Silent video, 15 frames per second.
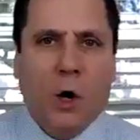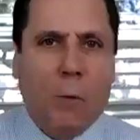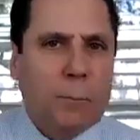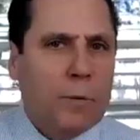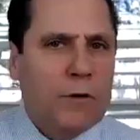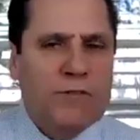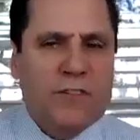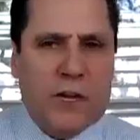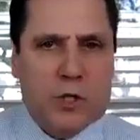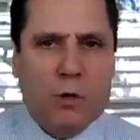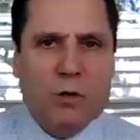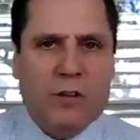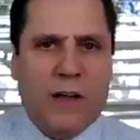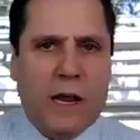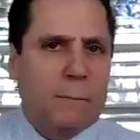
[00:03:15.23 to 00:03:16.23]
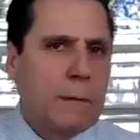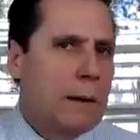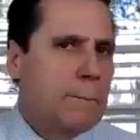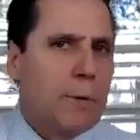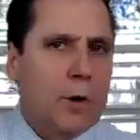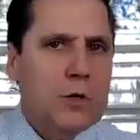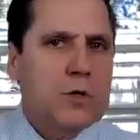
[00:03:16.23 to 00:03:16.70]
professional development and
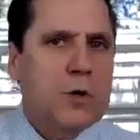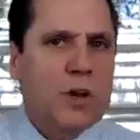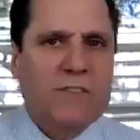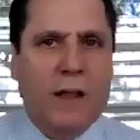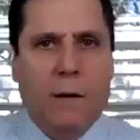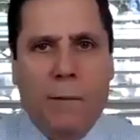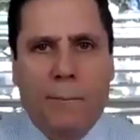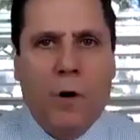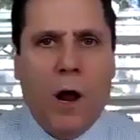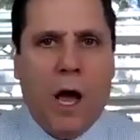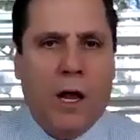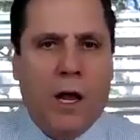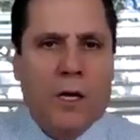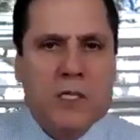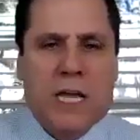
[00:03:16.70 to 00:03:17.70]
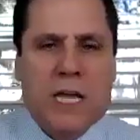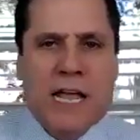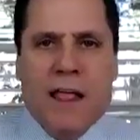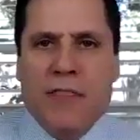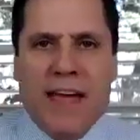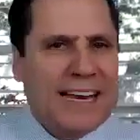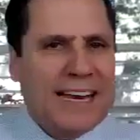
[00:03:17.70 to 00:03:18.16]
personal development products
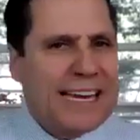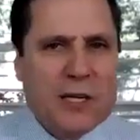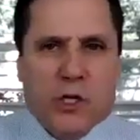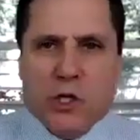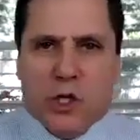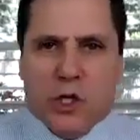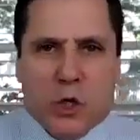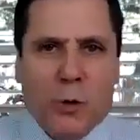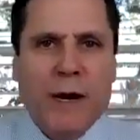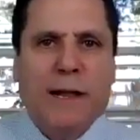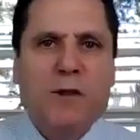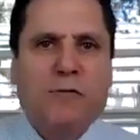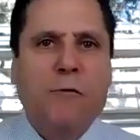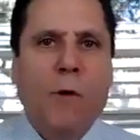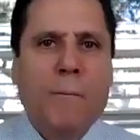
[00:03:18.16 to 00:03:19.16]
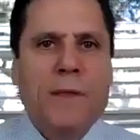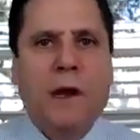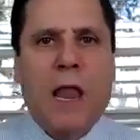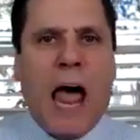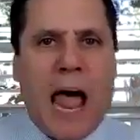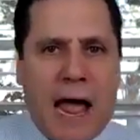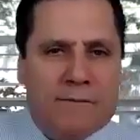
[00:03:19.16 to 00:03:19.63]
that can just transform their
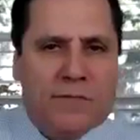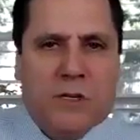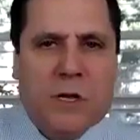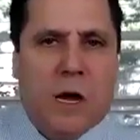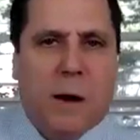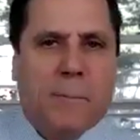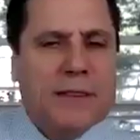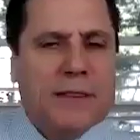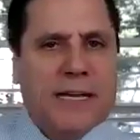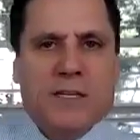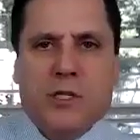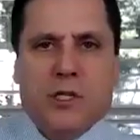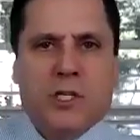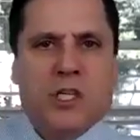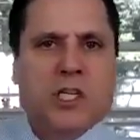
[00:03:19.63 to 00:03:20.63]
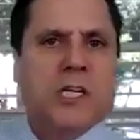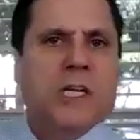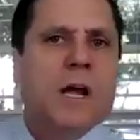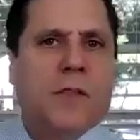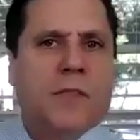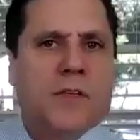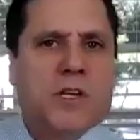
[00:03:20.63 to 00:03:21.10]
lives, but they just sit
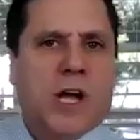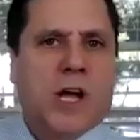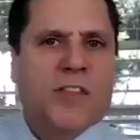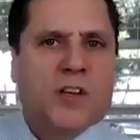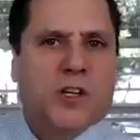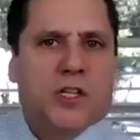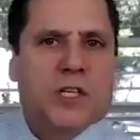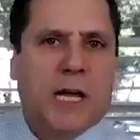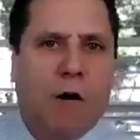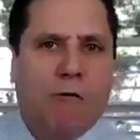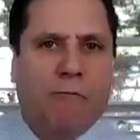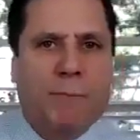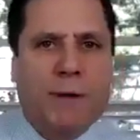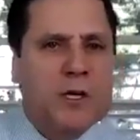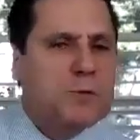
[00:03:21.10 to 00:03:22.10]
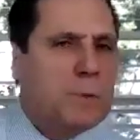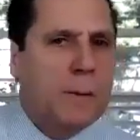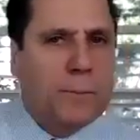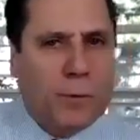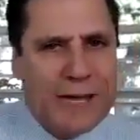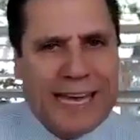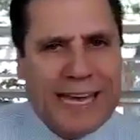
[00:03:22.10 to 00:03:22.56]
on the shelf because
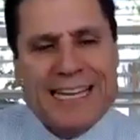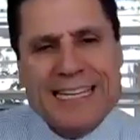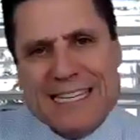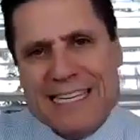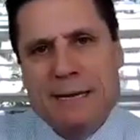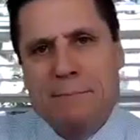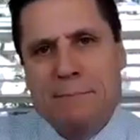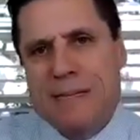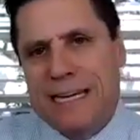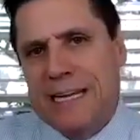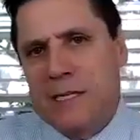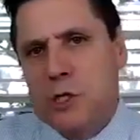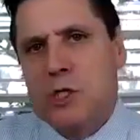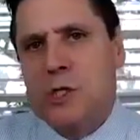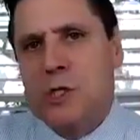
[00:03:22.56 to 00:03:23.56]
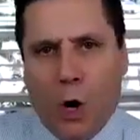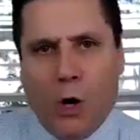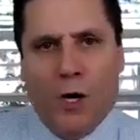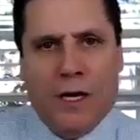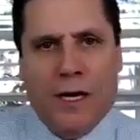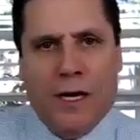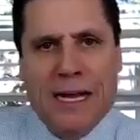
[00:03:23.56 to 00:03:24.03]
people can't seem to get started,